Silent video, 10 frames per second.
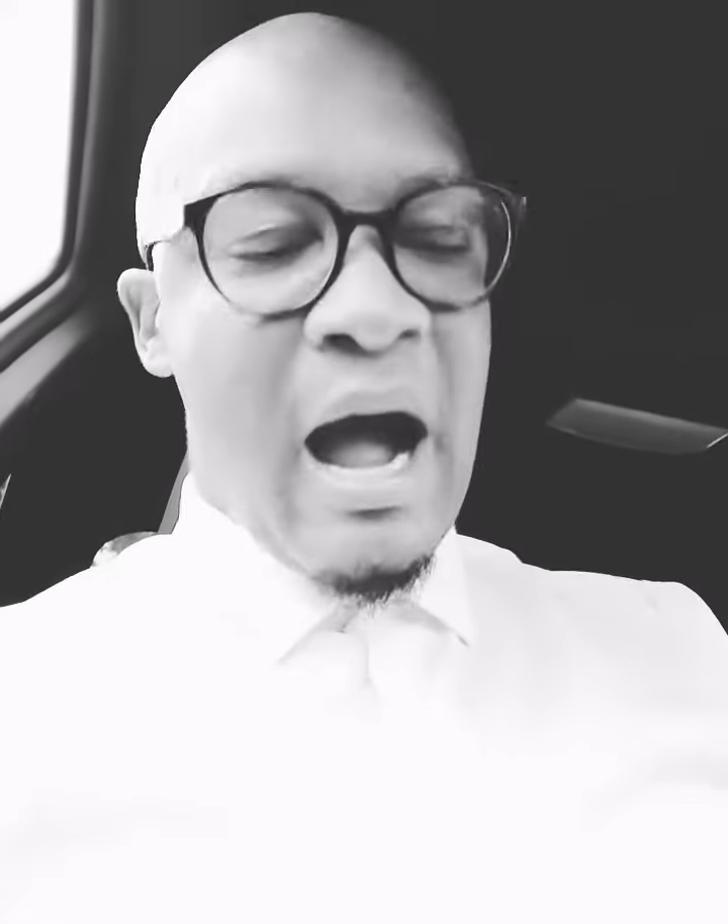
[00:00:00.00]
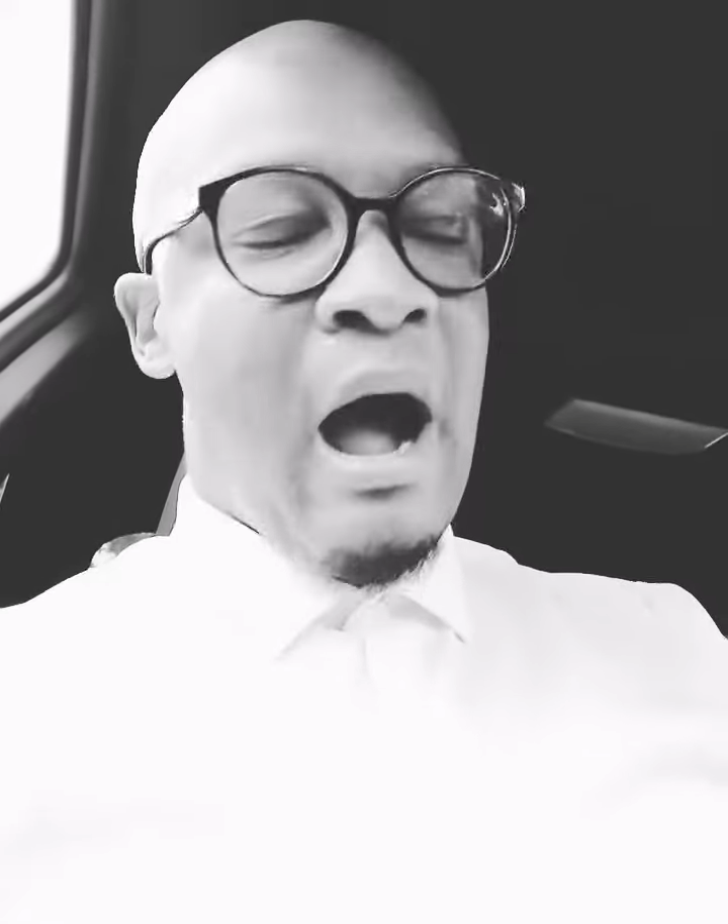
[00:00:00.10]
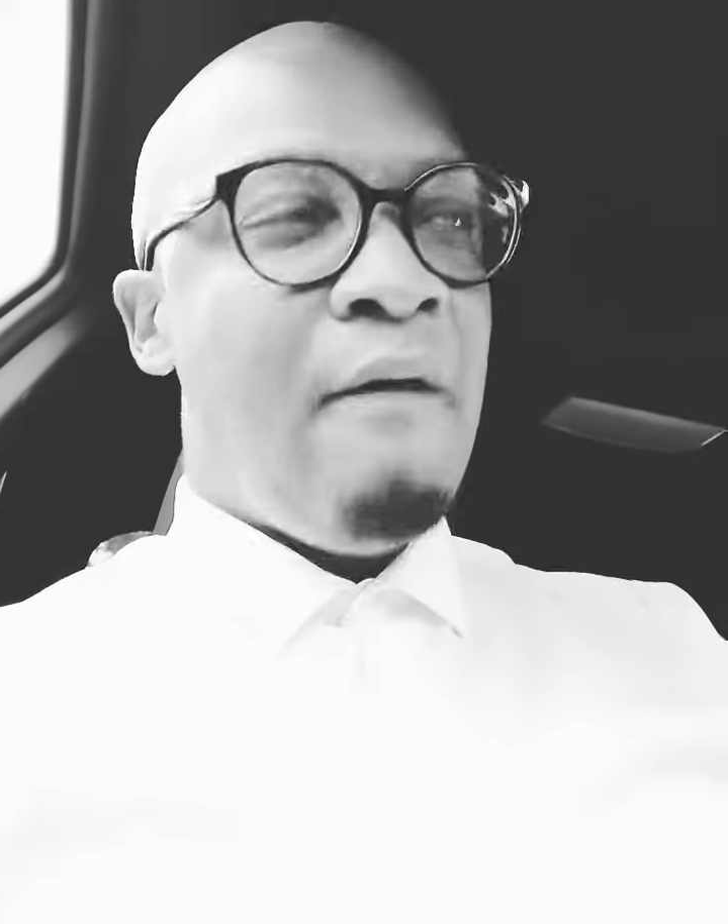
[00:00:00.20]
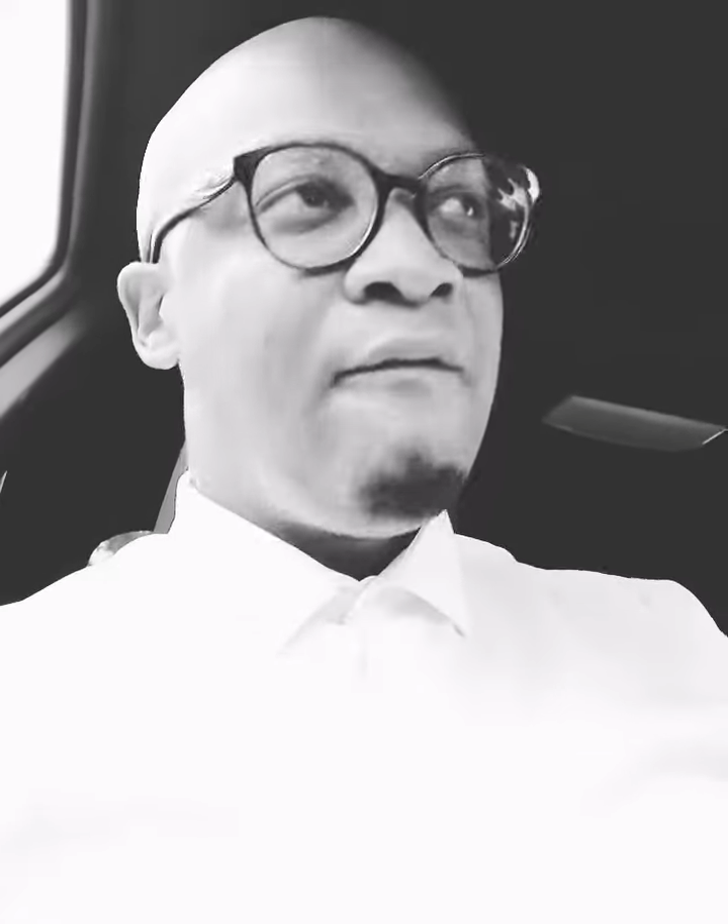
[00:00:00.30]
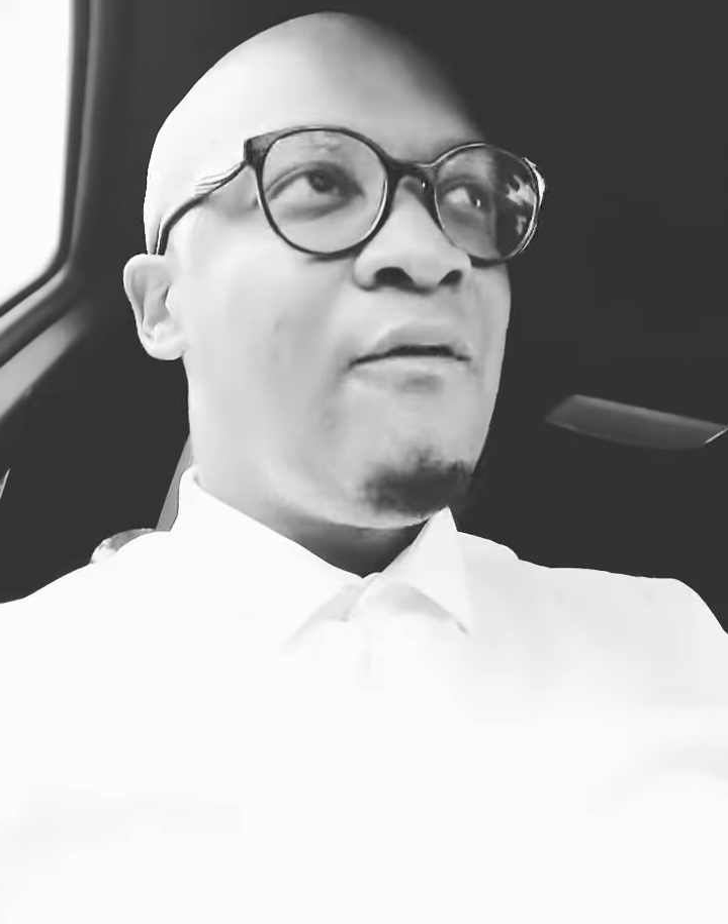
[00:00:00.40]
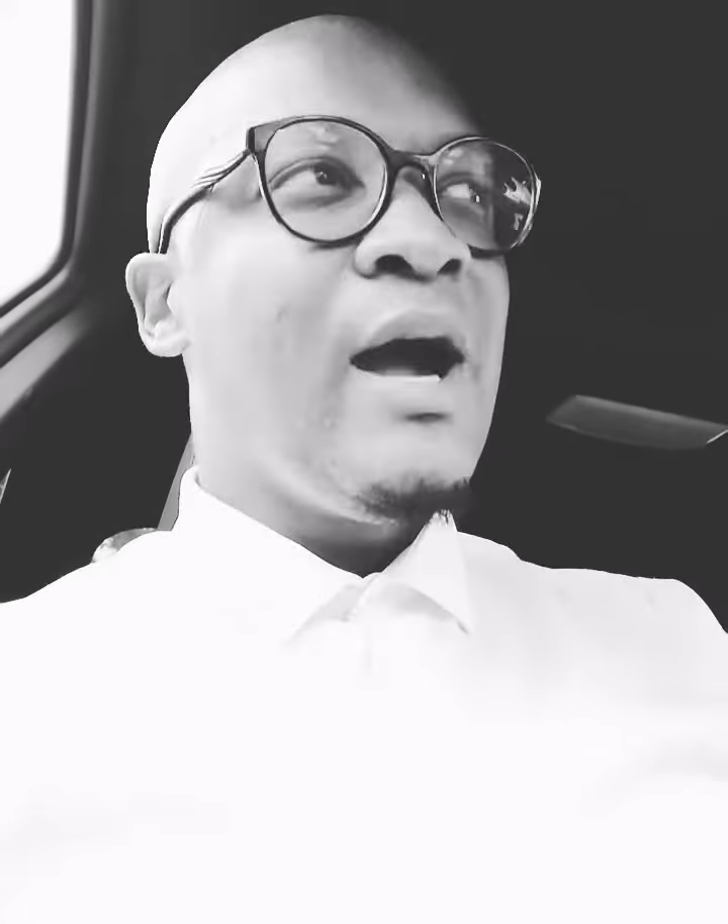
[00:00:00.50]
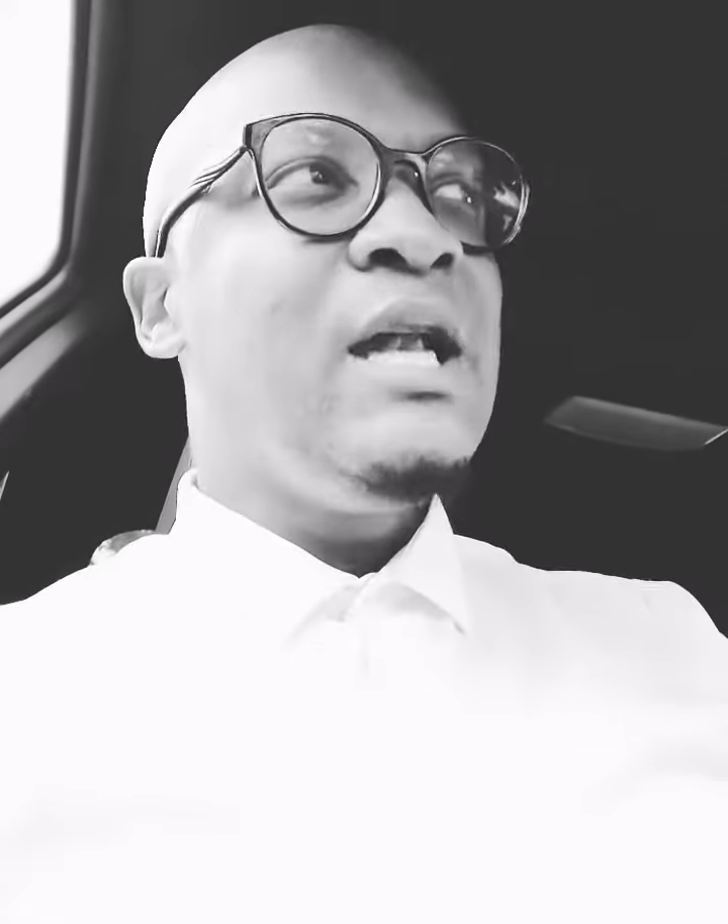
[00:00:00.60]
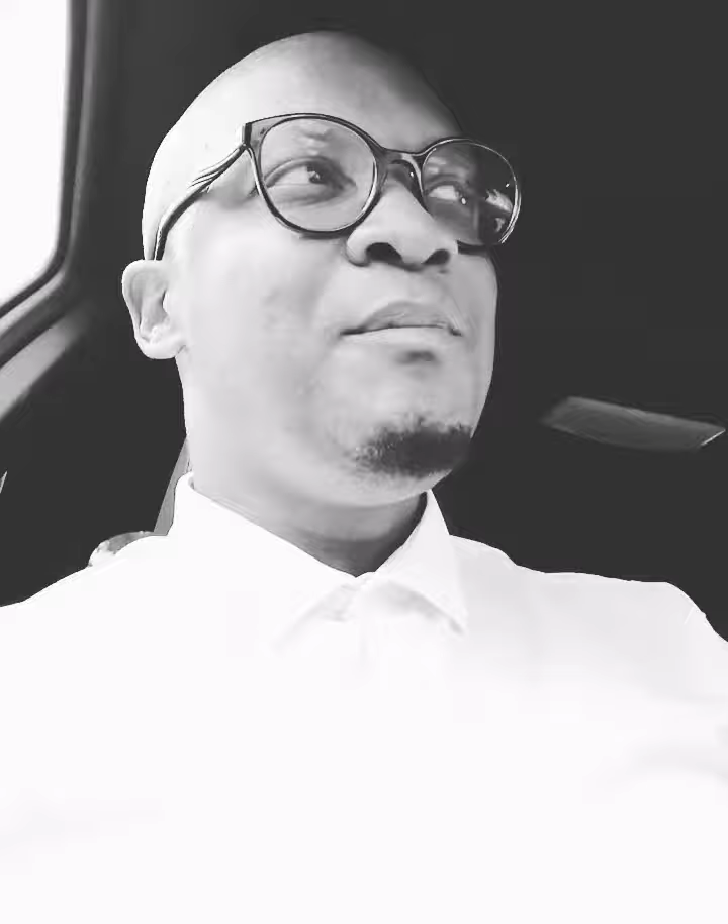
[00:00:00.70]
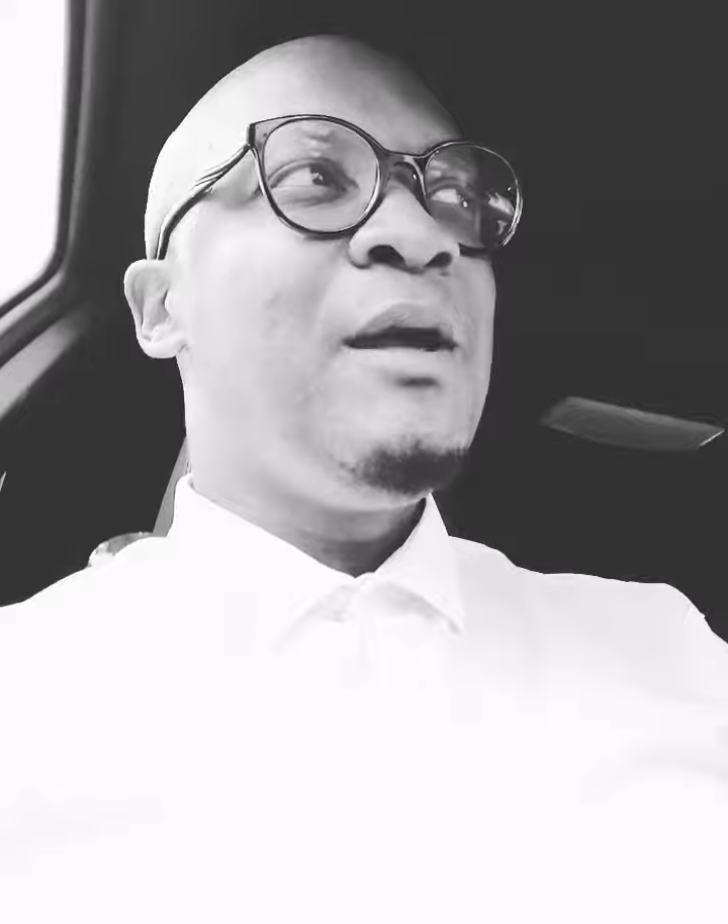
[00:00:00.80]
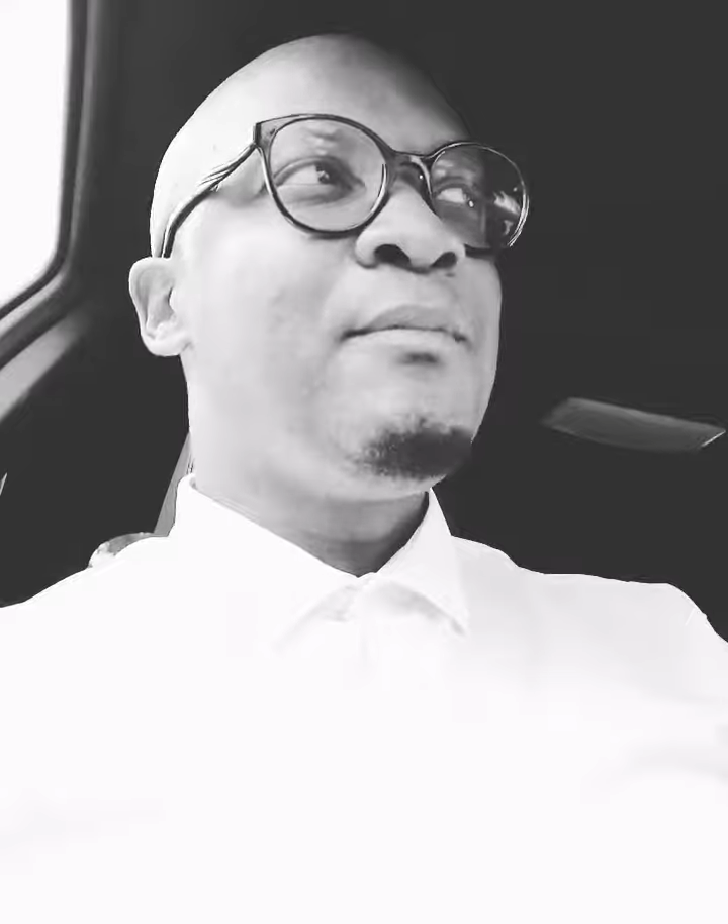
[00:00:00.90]

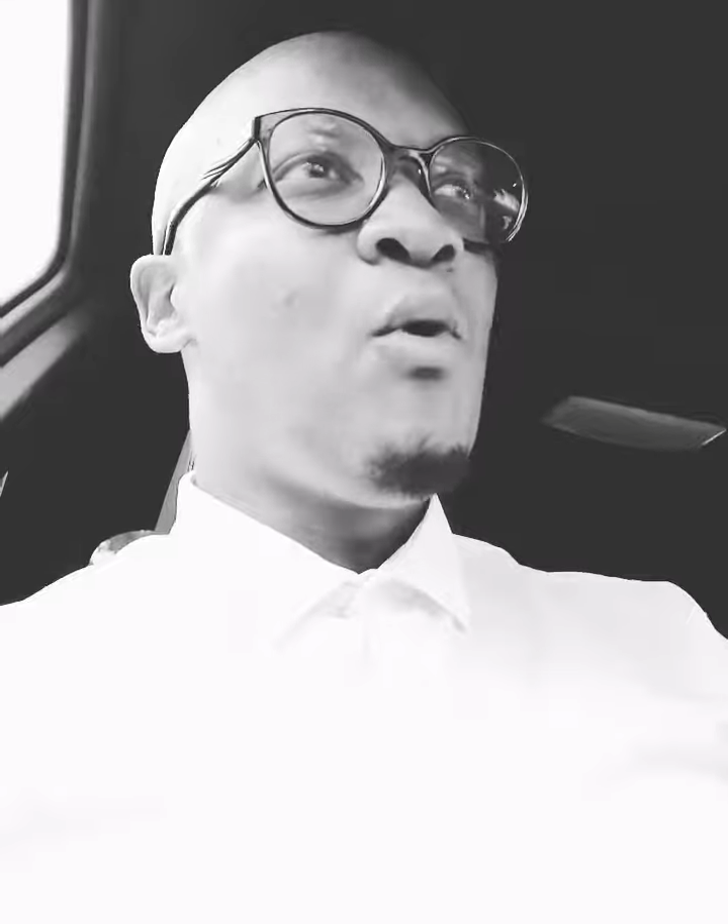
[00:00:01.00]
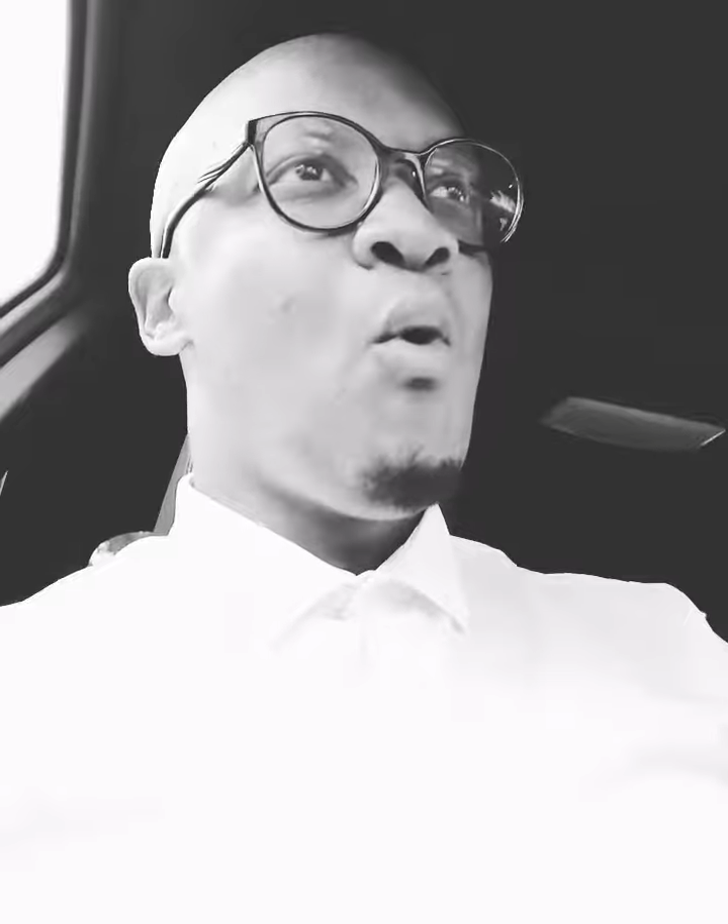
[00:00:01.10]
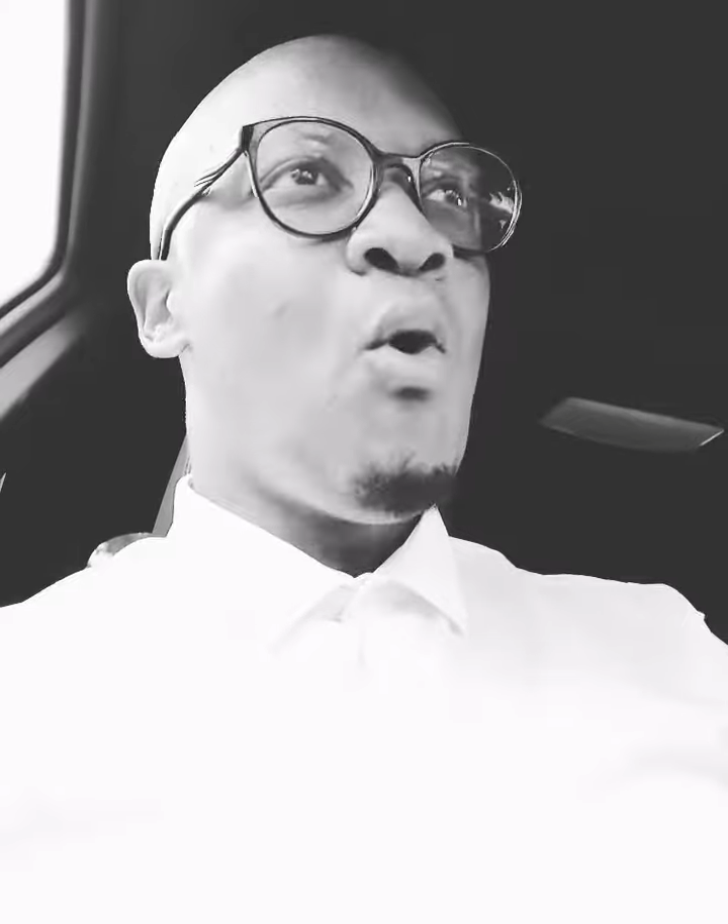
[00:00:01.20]
Avoid people who